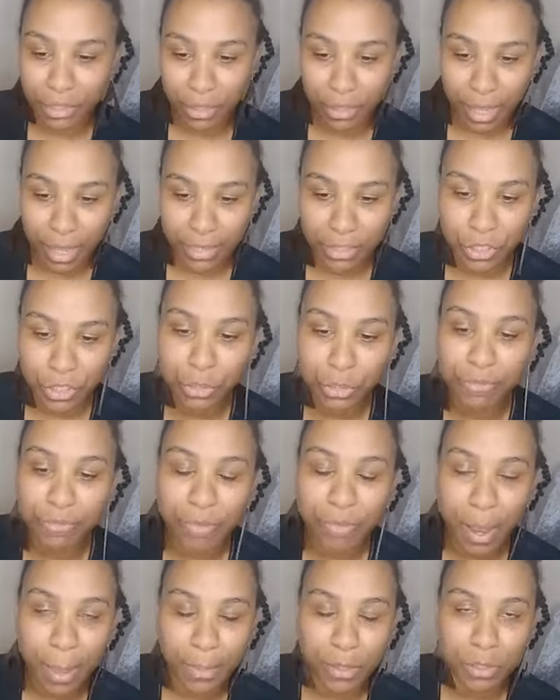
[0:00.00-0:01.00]
and you can
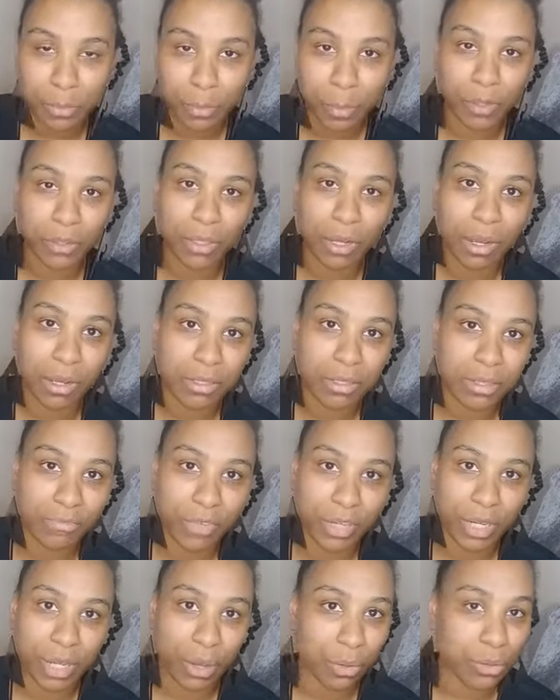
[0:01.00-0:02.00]
find those podcasts and
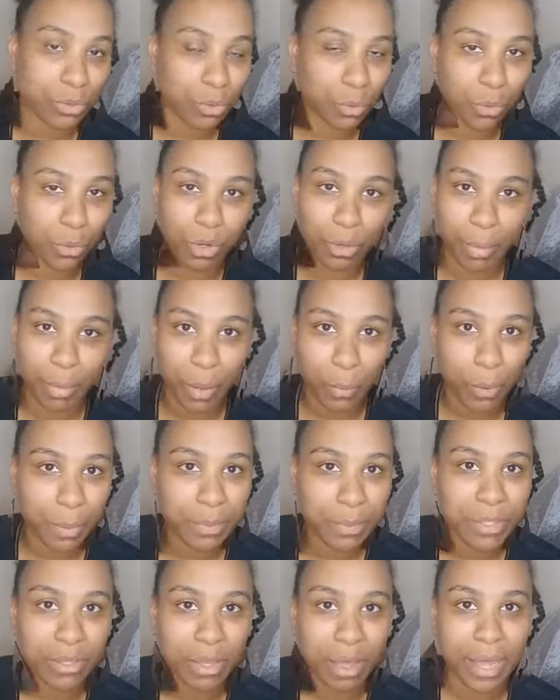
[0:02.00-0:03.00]
videos all on my
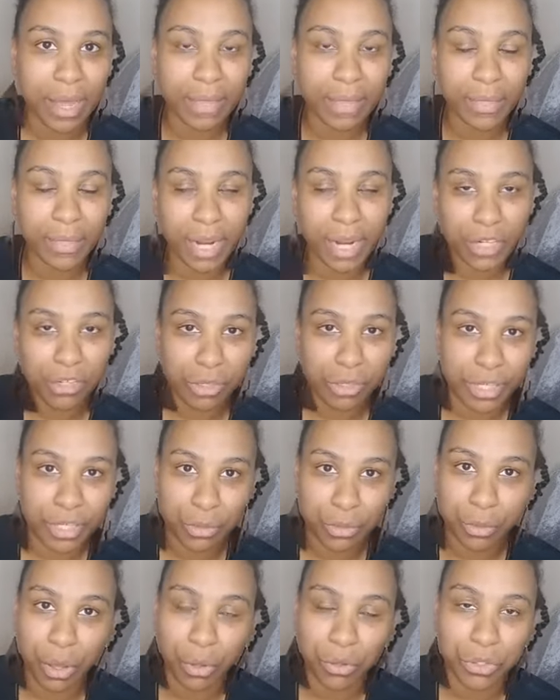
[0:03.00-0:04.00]
website,
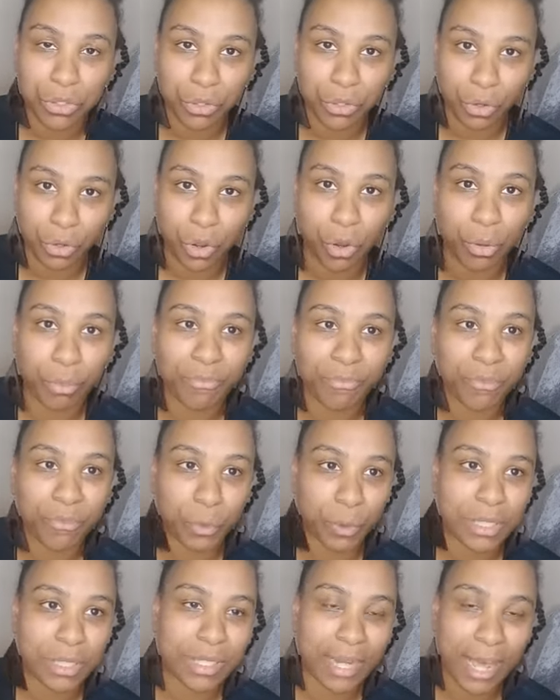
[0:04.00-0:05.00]

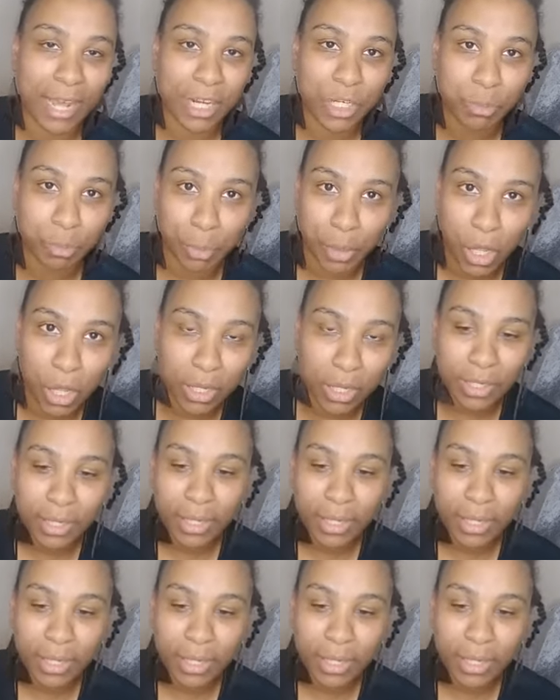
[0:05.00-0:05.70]
thenaturallyyoucoach.com/blog.